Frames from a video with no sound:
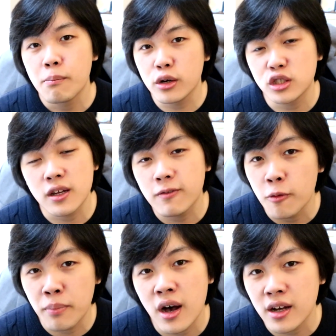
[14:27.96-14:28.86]
pushing
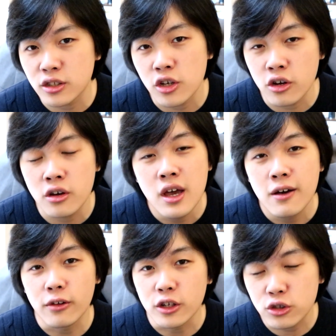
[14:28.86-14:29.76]
for part 2
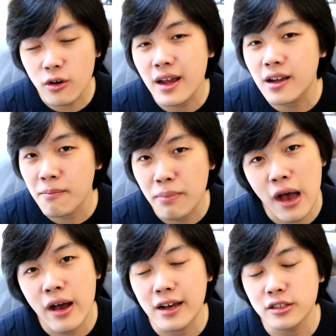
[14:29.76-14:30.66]
for the striker and
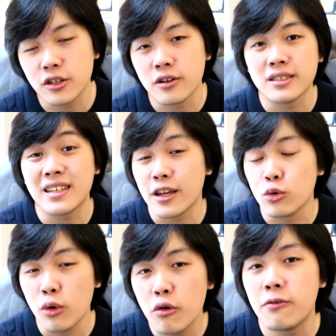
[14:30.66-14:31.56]
powerhouse units that you
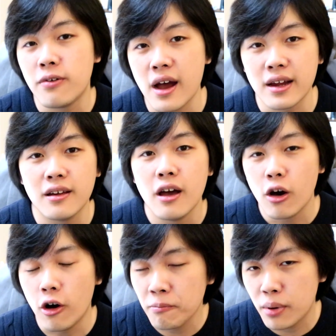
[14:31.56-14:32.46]
will find
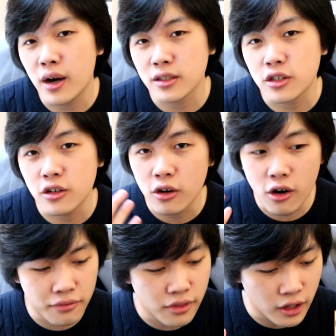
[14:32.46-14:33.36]
on part 2
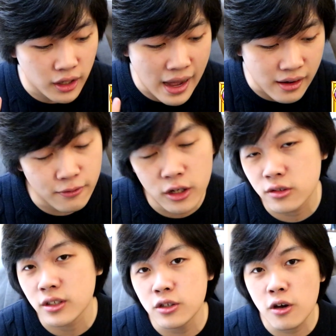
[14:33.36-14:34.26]
of the
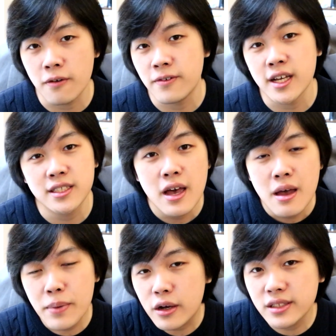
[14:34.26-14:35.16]
anniversary sugo-fest,
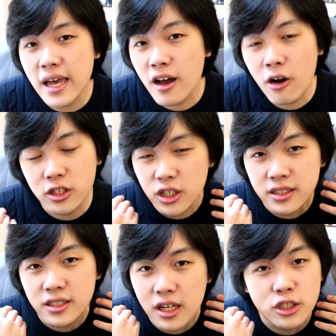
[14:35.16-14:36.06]
because they are
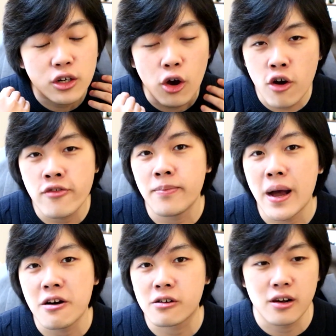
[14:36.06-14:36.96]
just such an
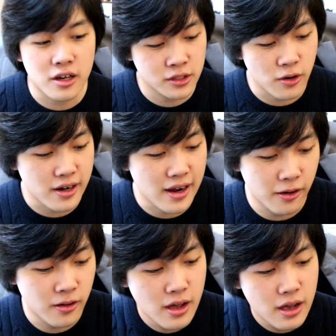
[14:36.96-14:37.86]
overpowered class right
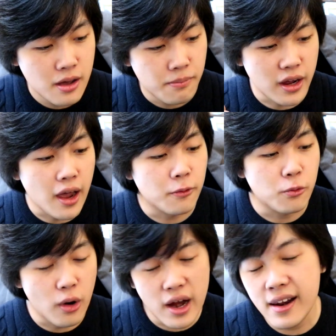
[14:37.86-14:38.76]
now. But yeah,
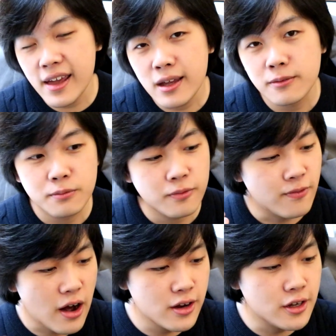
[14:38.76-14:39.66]
Rayleigh,
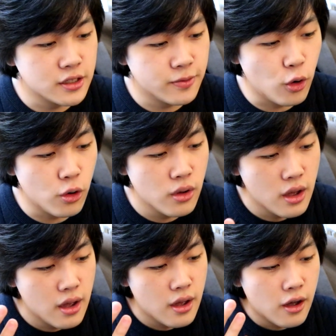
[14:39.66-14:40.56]
very useful
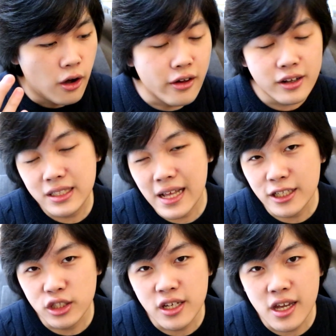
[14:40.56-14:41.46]
on a
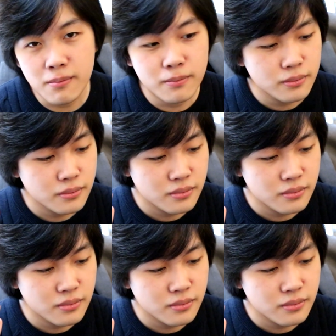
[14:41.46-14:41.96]
slasher team.